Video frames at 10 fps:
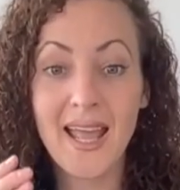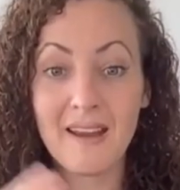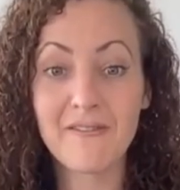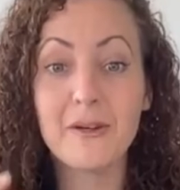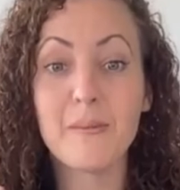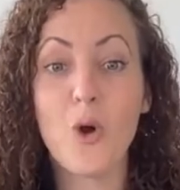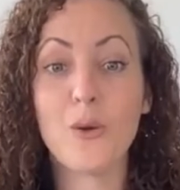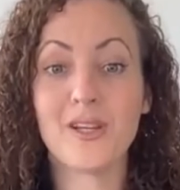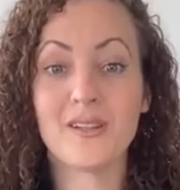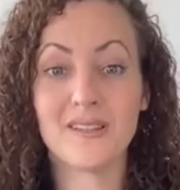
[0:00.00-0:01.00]
every
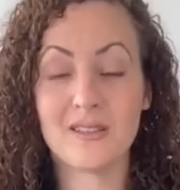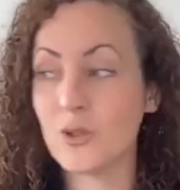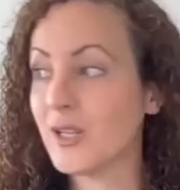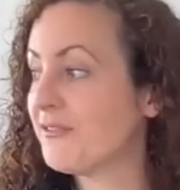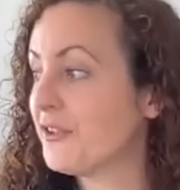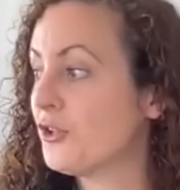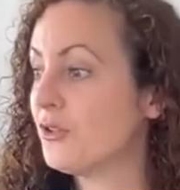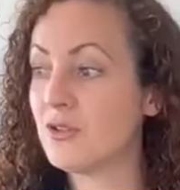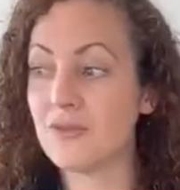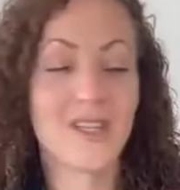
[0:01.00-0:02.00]
moment. It's looking for
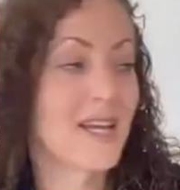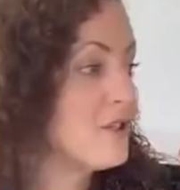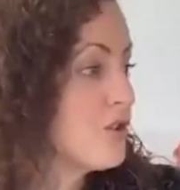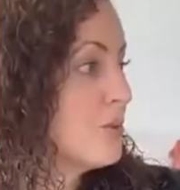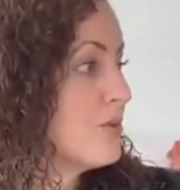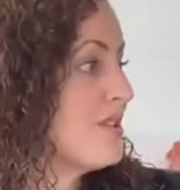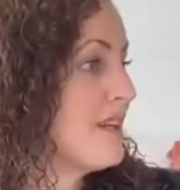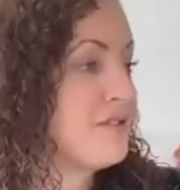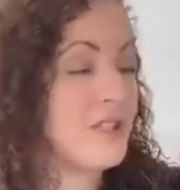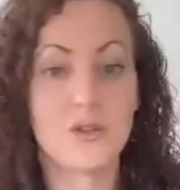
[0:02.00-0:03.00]
cues of danger or
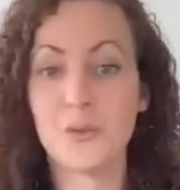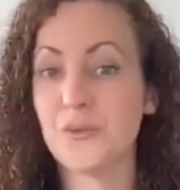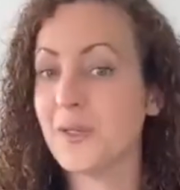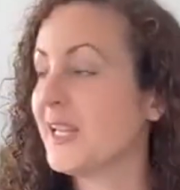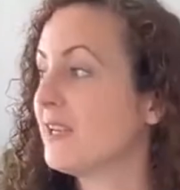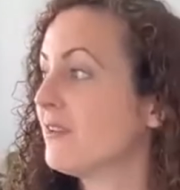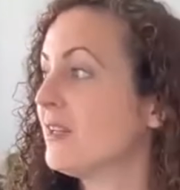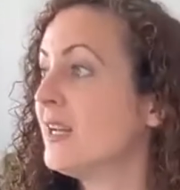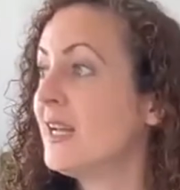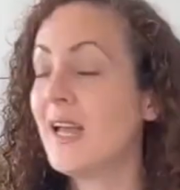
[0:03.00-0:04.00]
safety. So if we
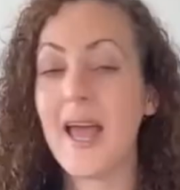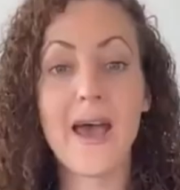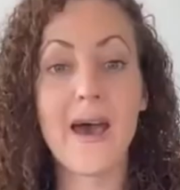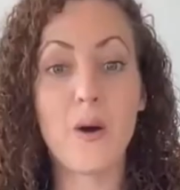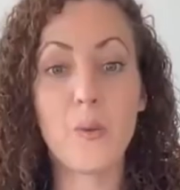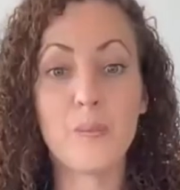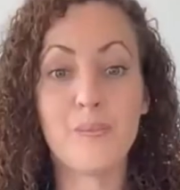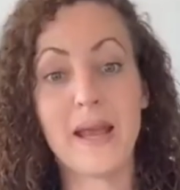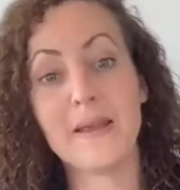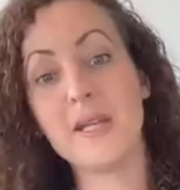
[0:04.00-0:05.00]
hear our
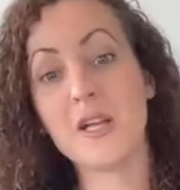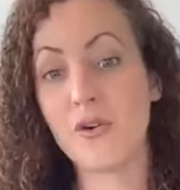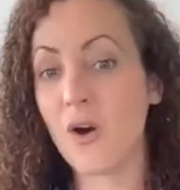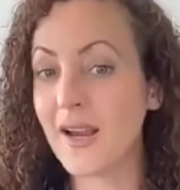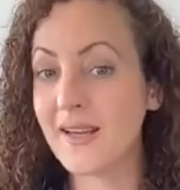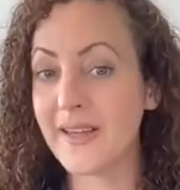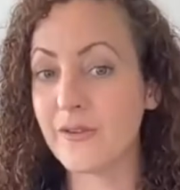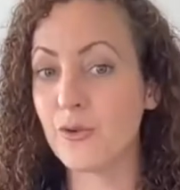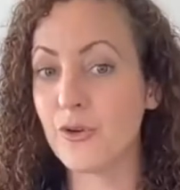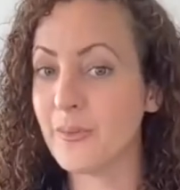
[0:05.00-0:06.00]
baby cry in the
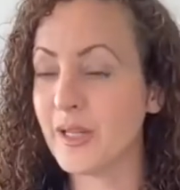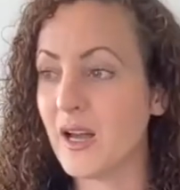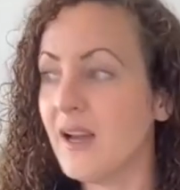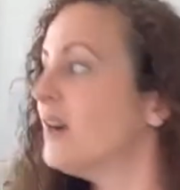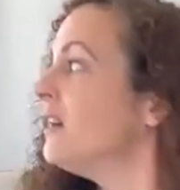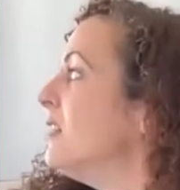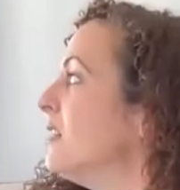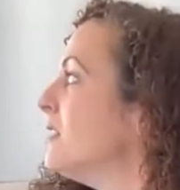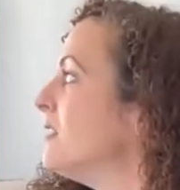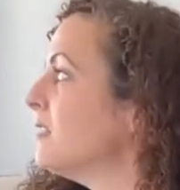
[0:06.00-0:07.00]
other room, we're like, oh,
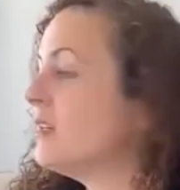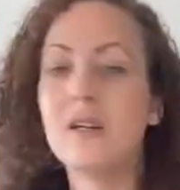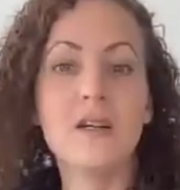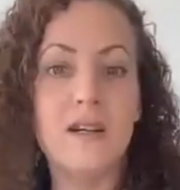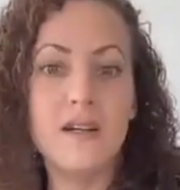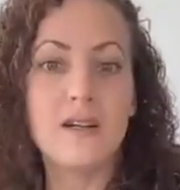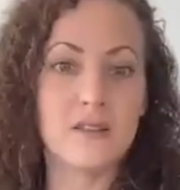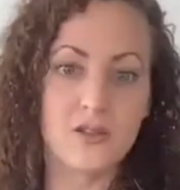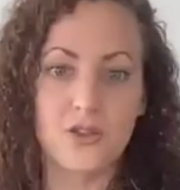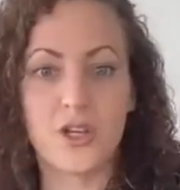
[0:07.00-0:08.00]

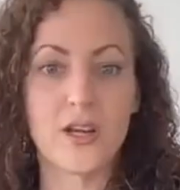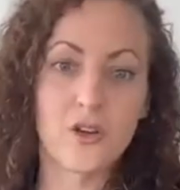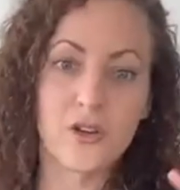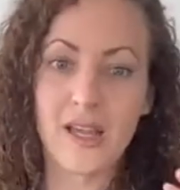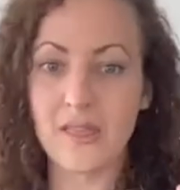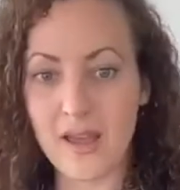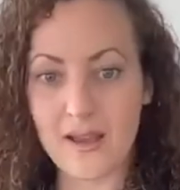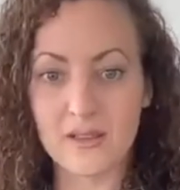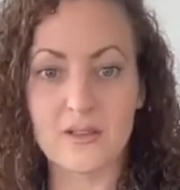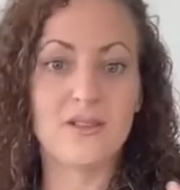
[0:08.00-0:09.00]
should I go get
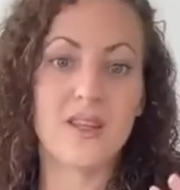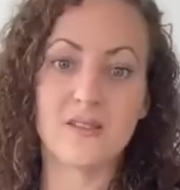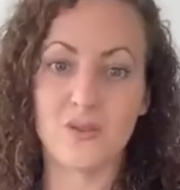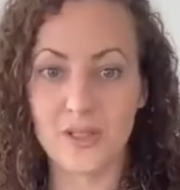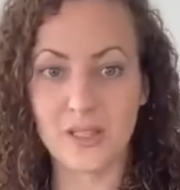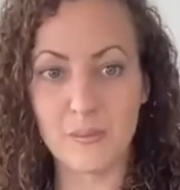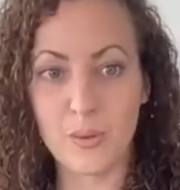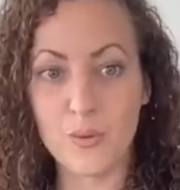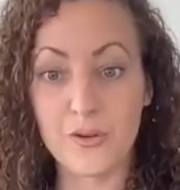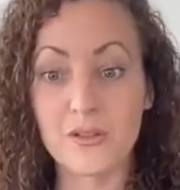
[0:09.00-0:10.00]
that? Because that's really
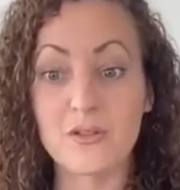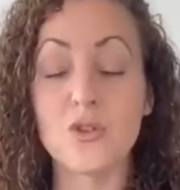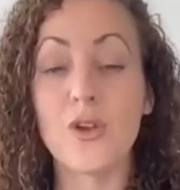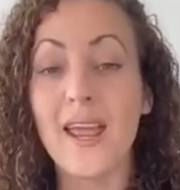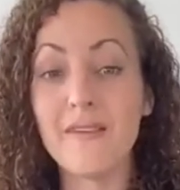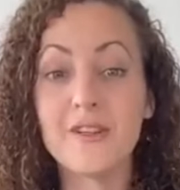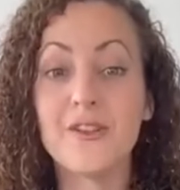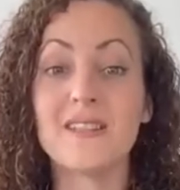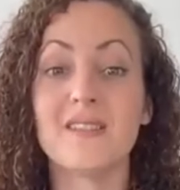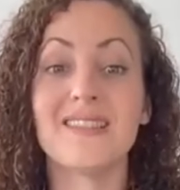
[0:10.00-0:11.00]
important. So
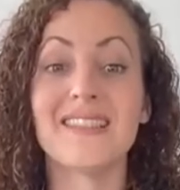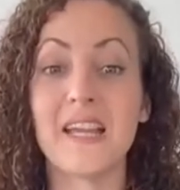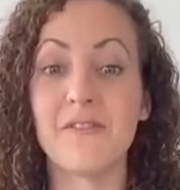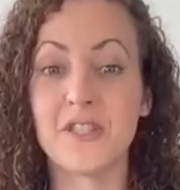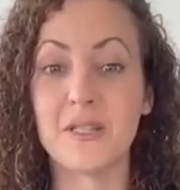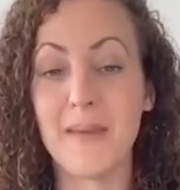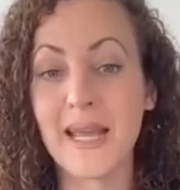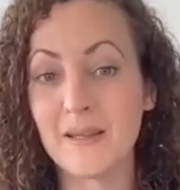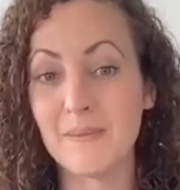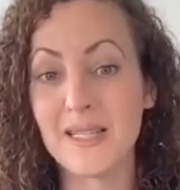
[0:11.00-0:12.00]
everything is a safety
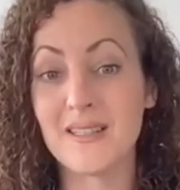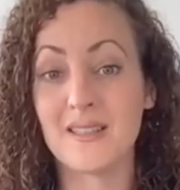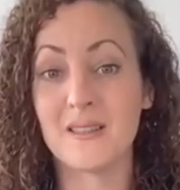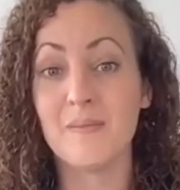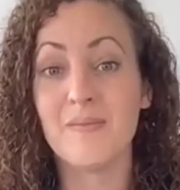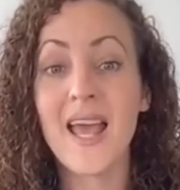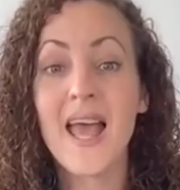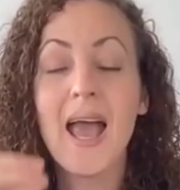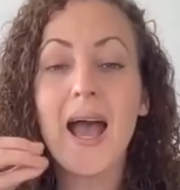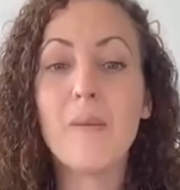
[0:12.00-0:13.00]
mechanism.
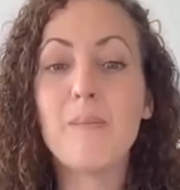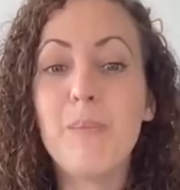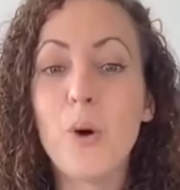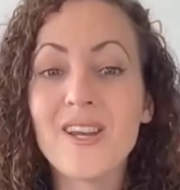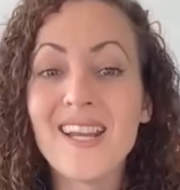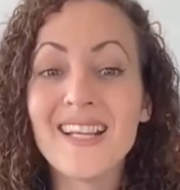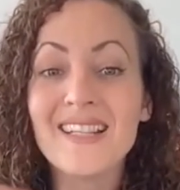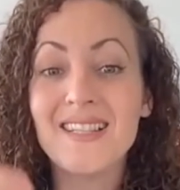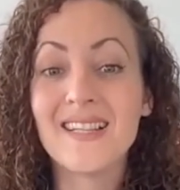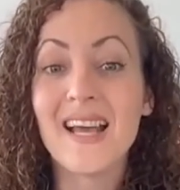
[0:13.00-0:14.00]
Our body
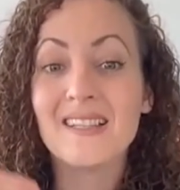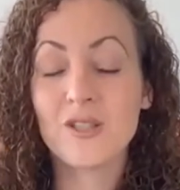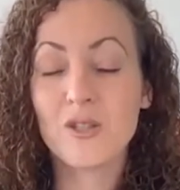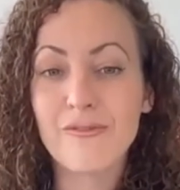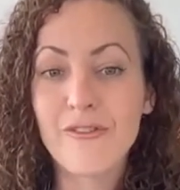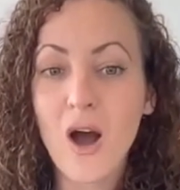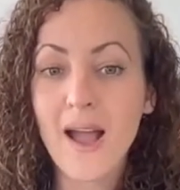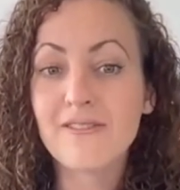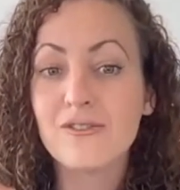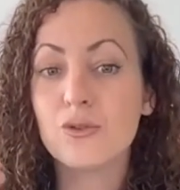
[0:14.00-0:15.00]
is in a
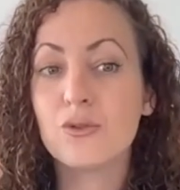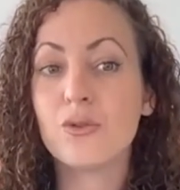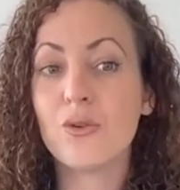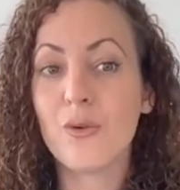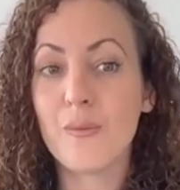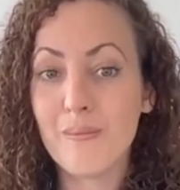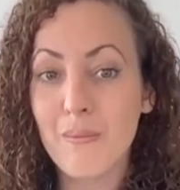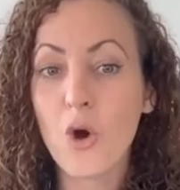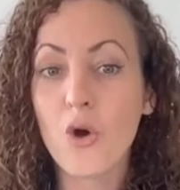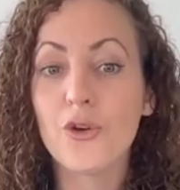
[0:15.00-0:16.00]
survival
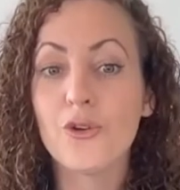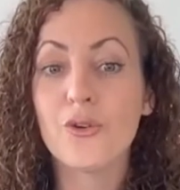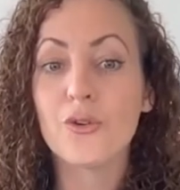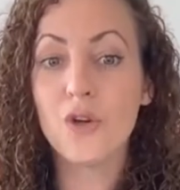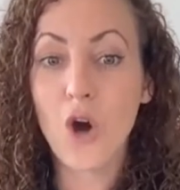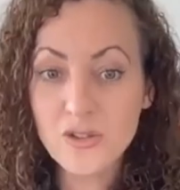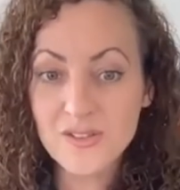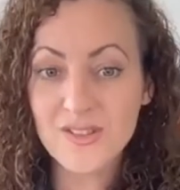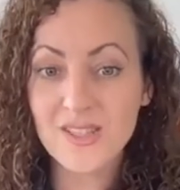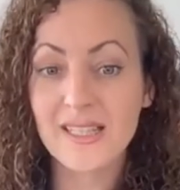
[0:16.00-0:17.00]
mode
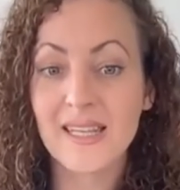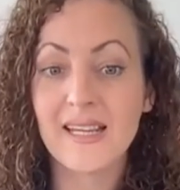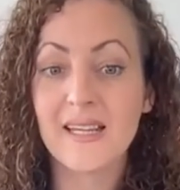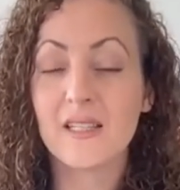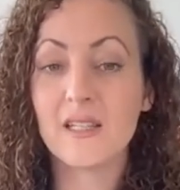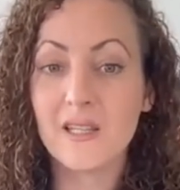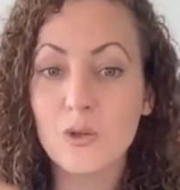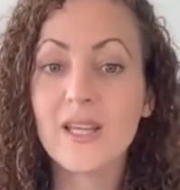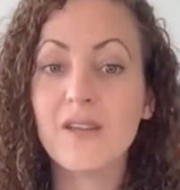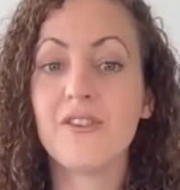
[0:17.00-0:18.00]
constantly,
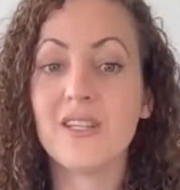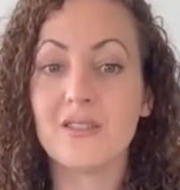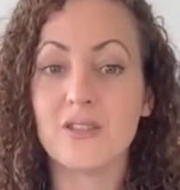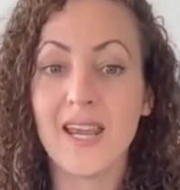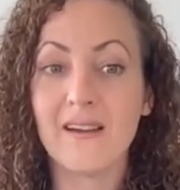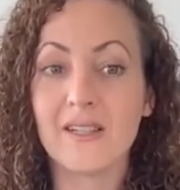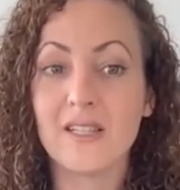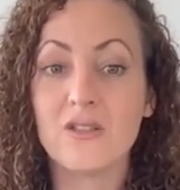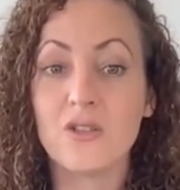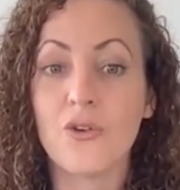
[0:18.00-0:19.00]
looking for these
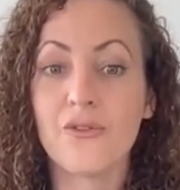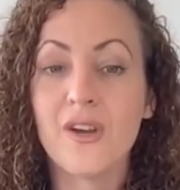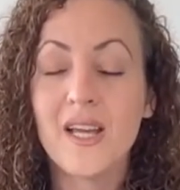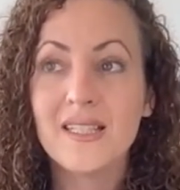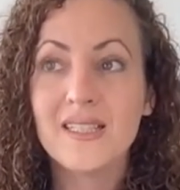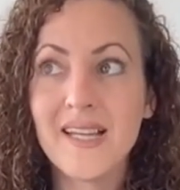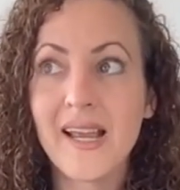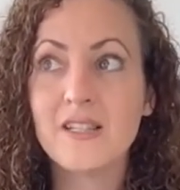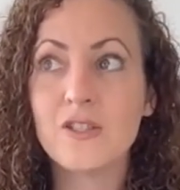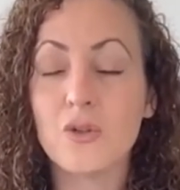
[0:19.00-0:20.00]
areas of
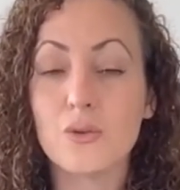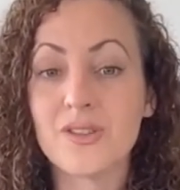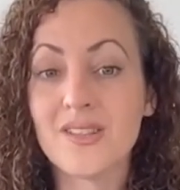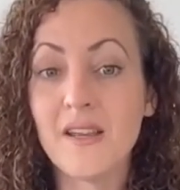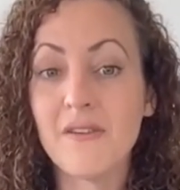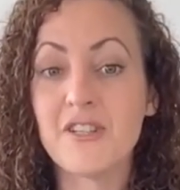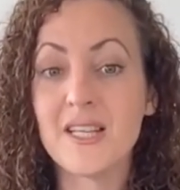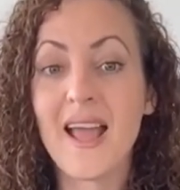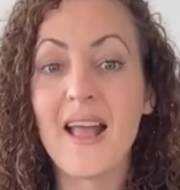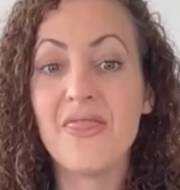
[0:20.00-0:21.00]
danger or
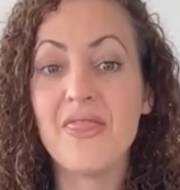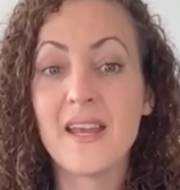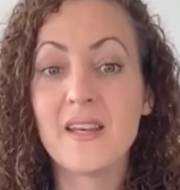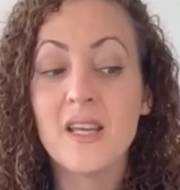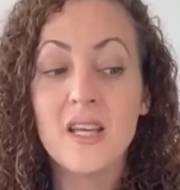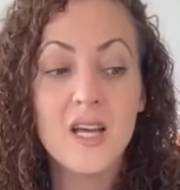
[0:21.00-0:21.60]
safety. And then